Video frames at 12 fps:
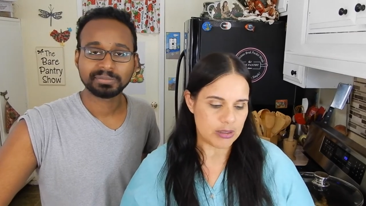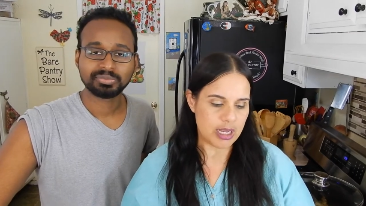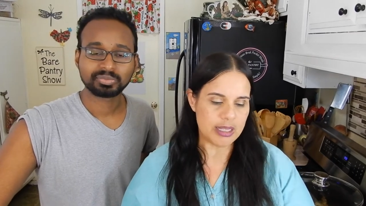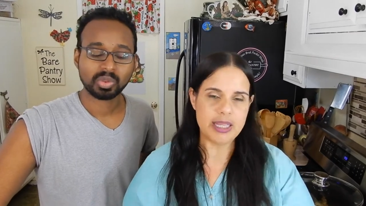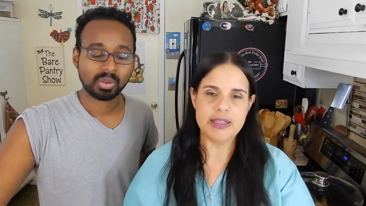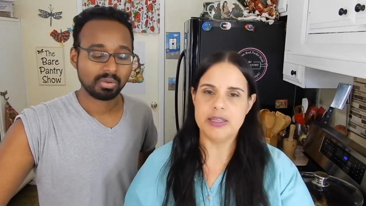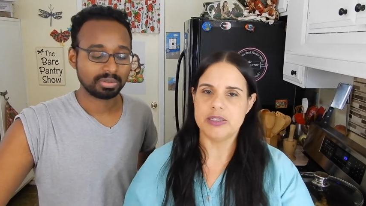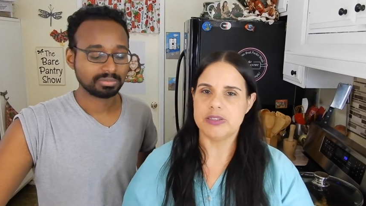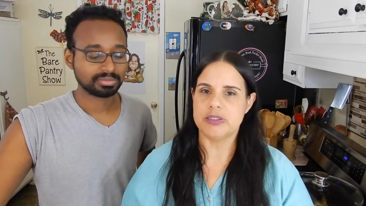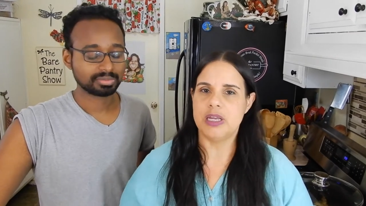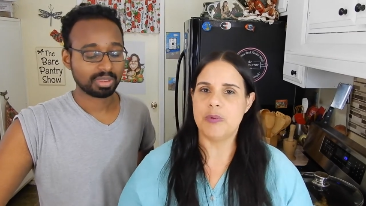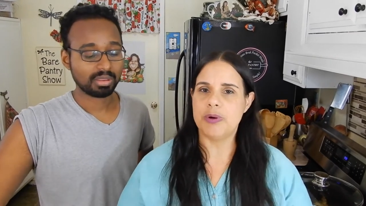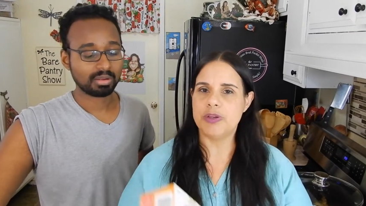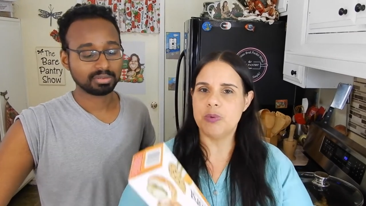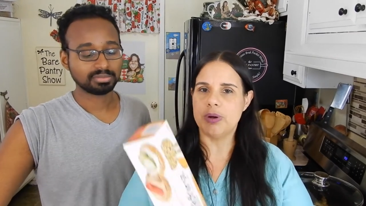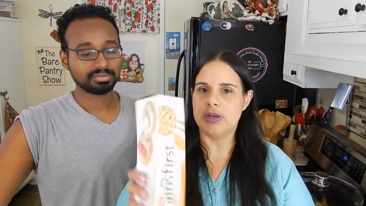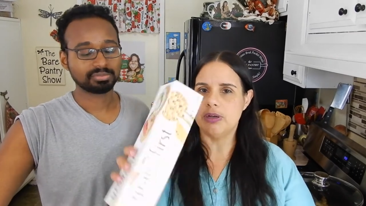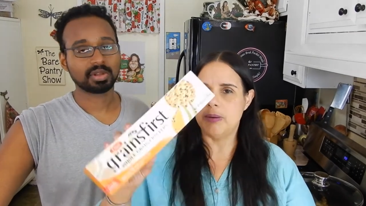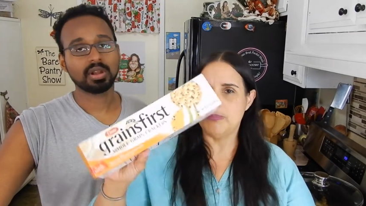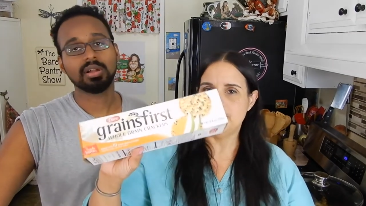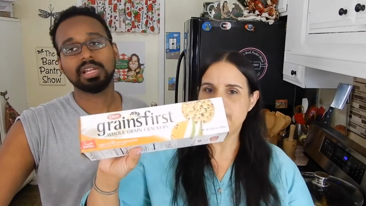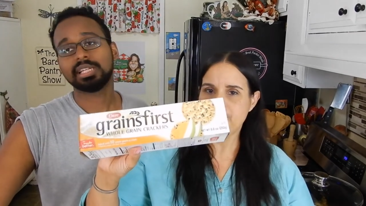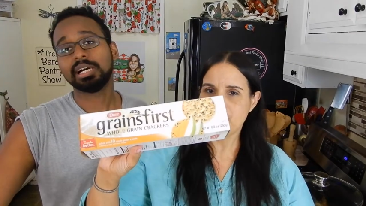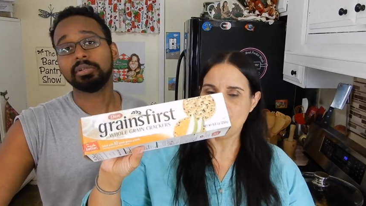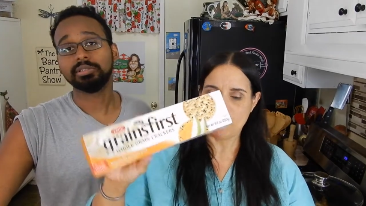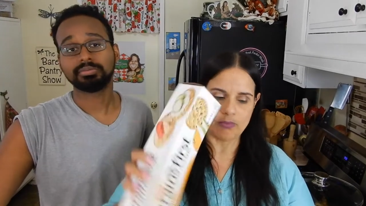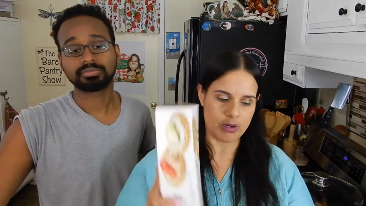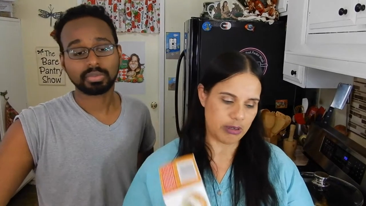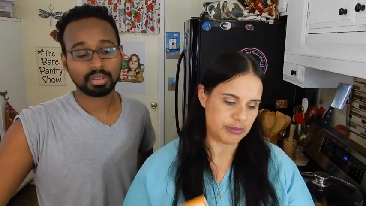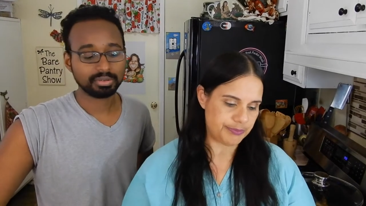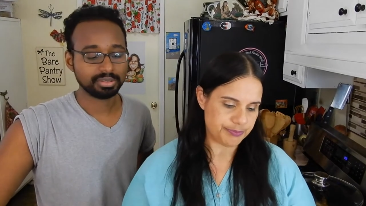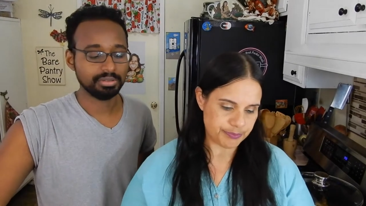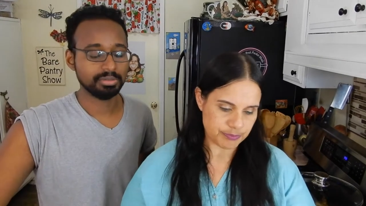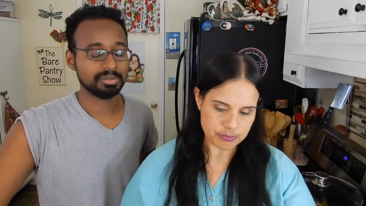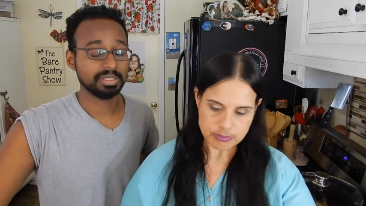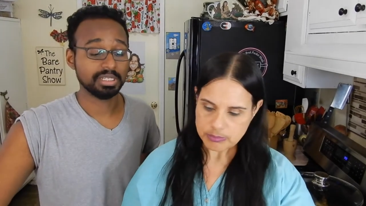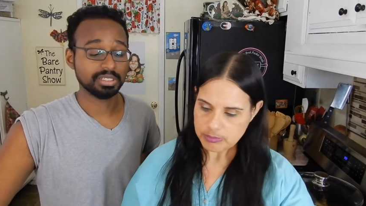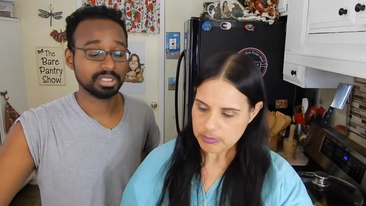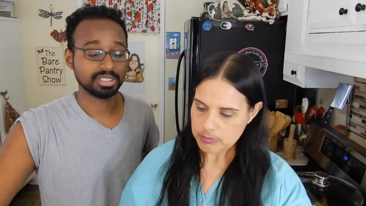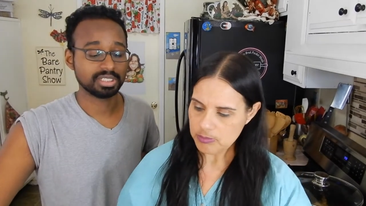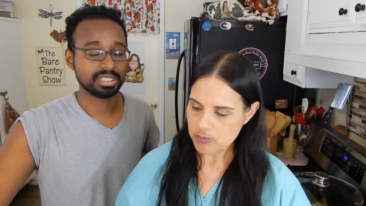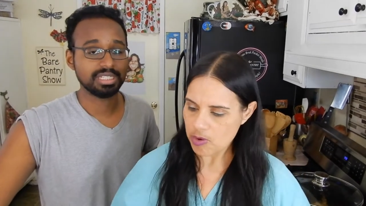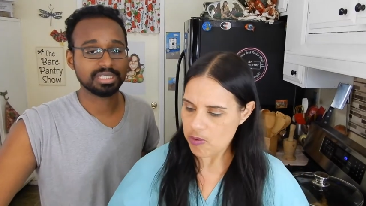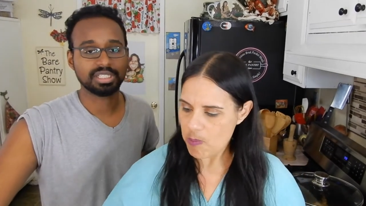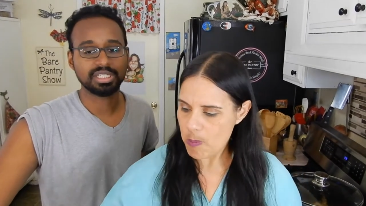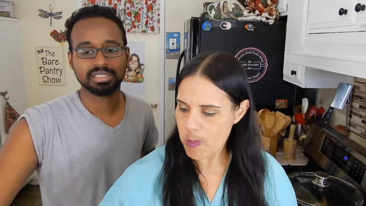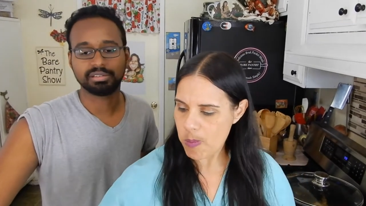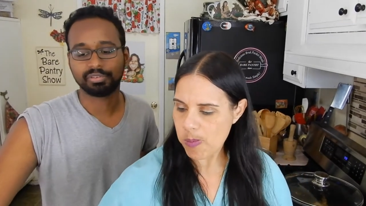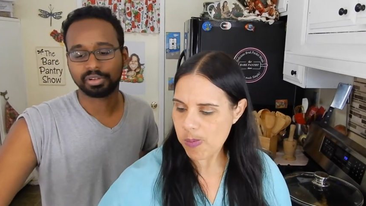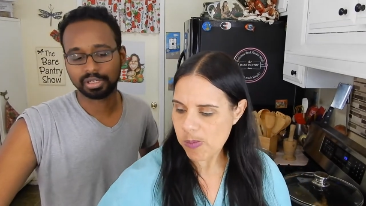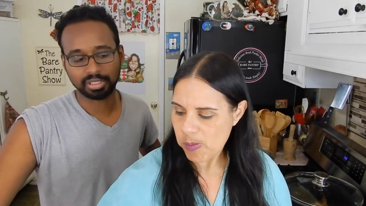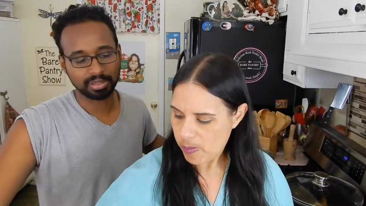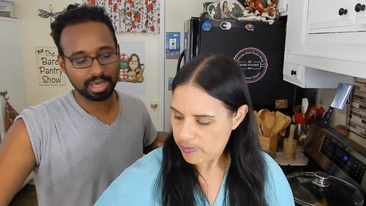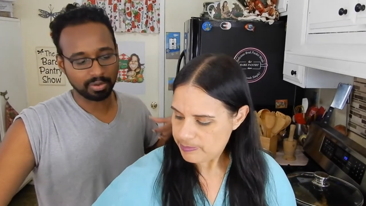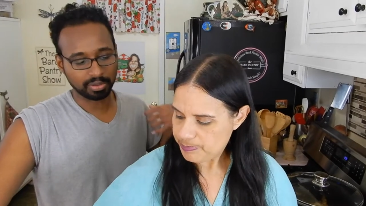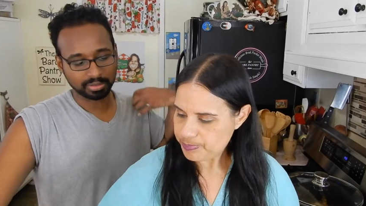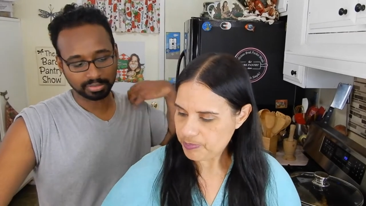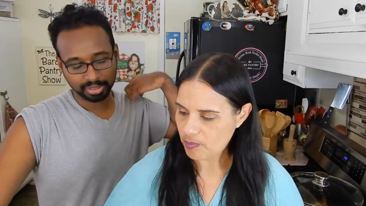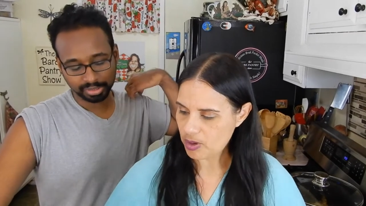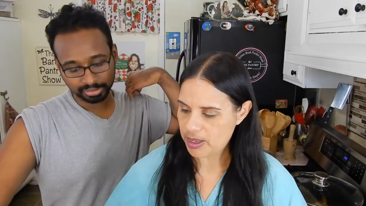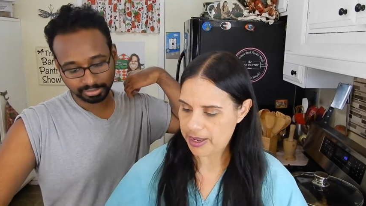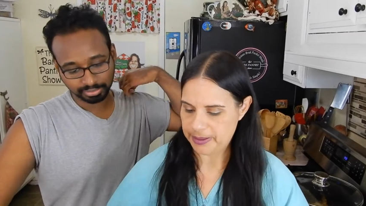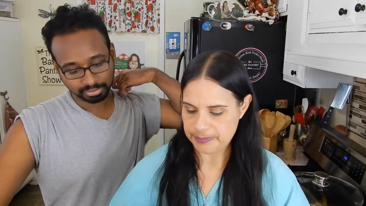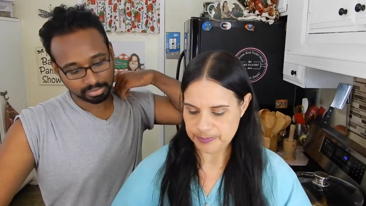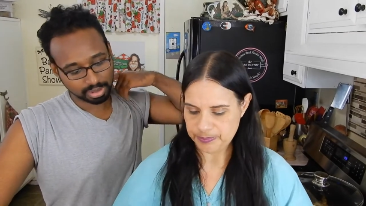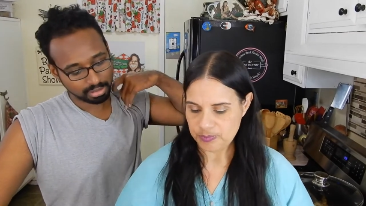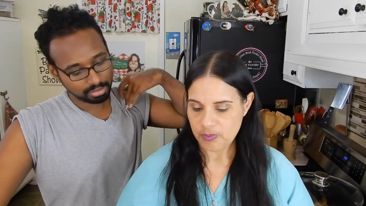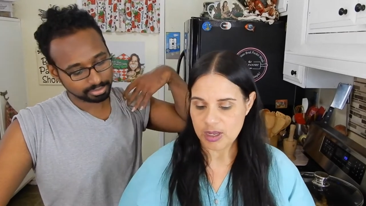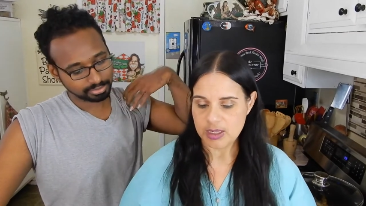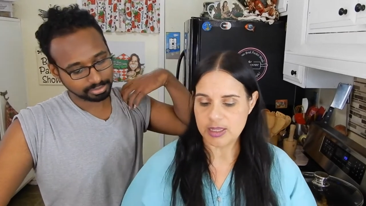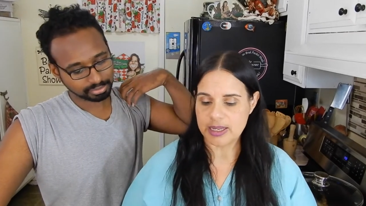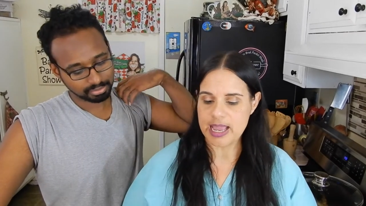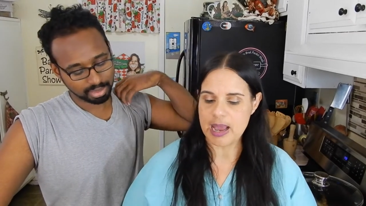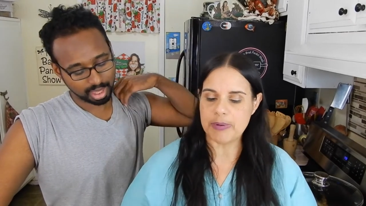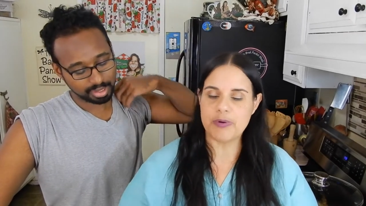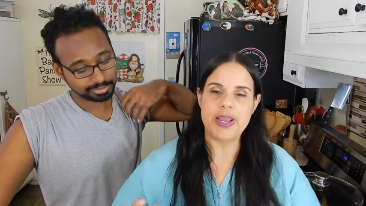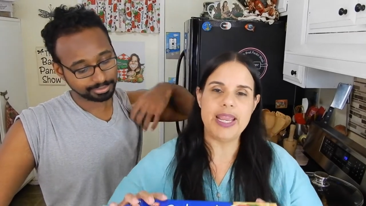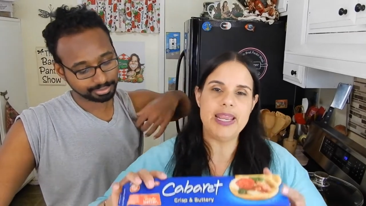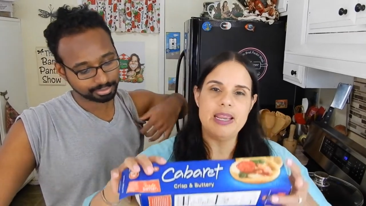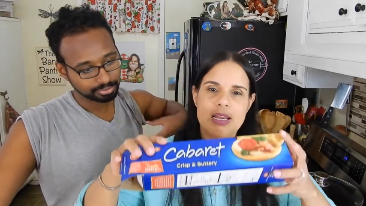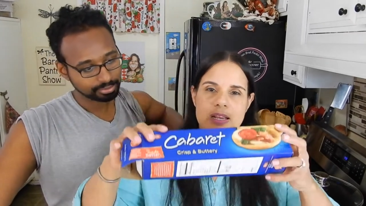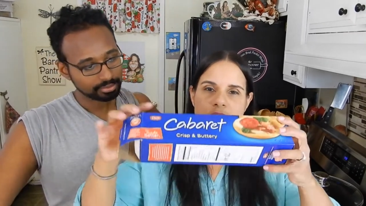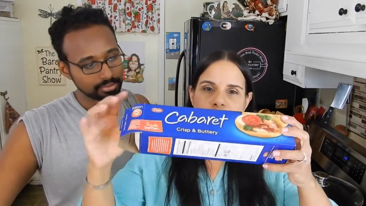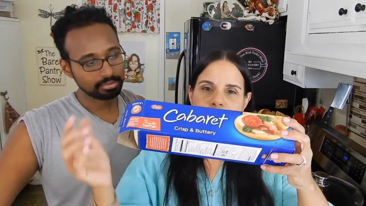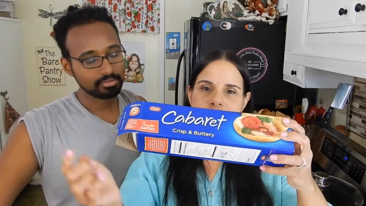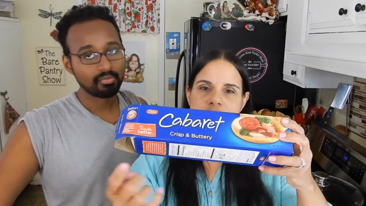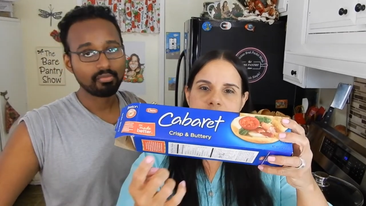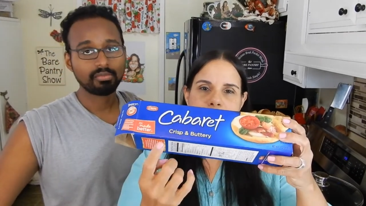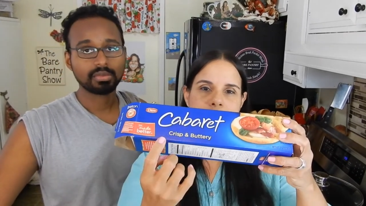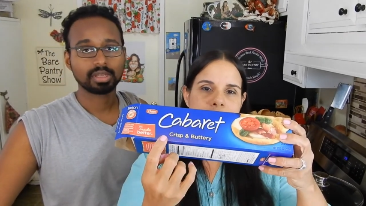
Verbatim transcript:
Speaker 1: Not like this, not where you want to...
Speaker 2: Um, no, not that one. You just, you just eat the cheese if you're going to do that one. Okay.
Speaker 1: The Cabaret, crisp